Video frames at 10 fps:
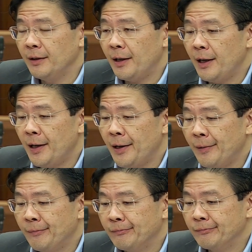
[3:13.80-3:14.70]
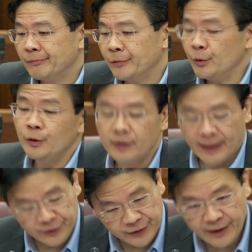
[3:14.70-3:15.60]
um, could
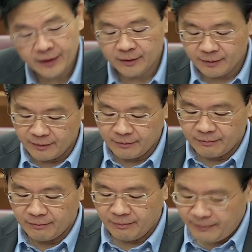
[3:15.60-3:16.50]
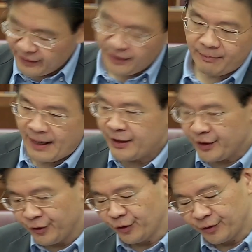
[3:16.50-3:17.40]
entail mix and
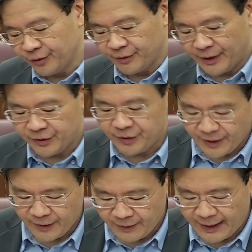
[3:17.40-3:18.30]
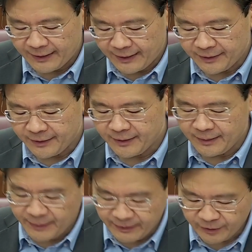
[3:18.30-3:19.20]
matches as they have highlighted, a
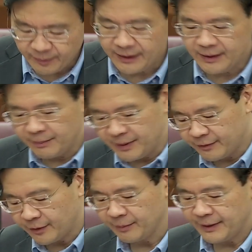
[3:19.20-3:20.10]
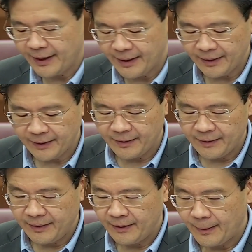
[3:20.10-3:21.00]
bit from here, a bit from there.
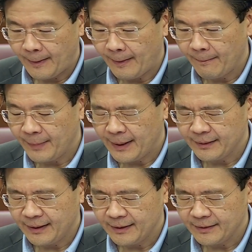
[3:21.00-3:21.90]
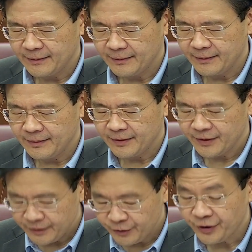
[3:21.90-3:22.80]
Uh, but I
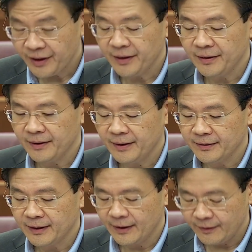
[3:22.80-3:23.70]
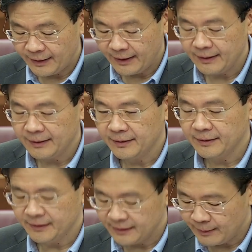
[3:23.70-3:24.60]
still say, as I have highlighted,
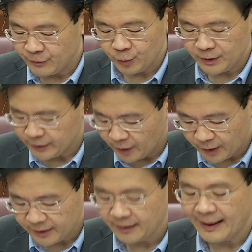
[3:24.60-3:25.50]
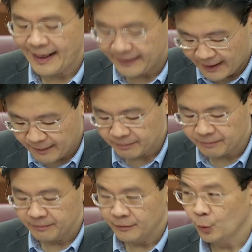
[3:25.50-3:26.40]
the sums will not add up.
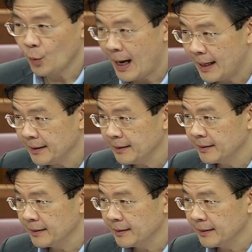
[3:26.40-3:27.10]
Why?